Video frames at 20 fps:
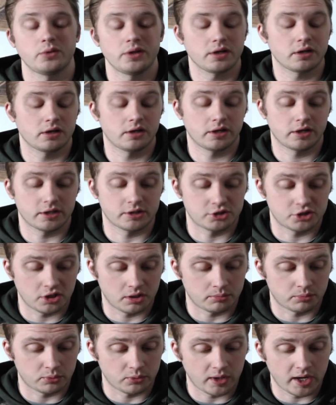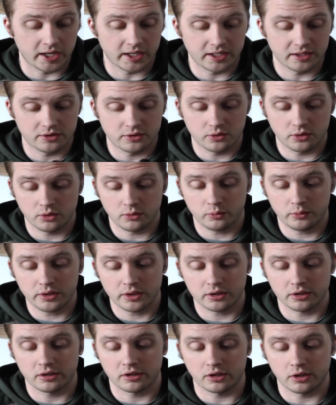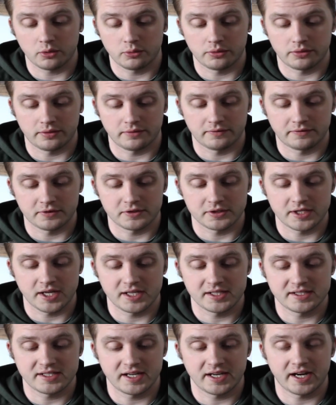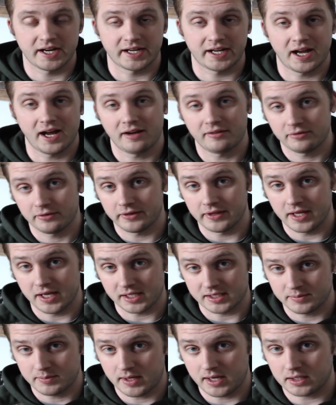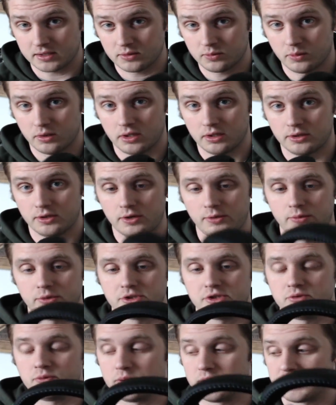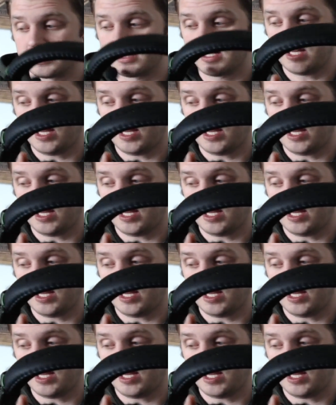y'all, so we are going to jump right into it. We are going to go with the first headset I got for the Xbox One, which you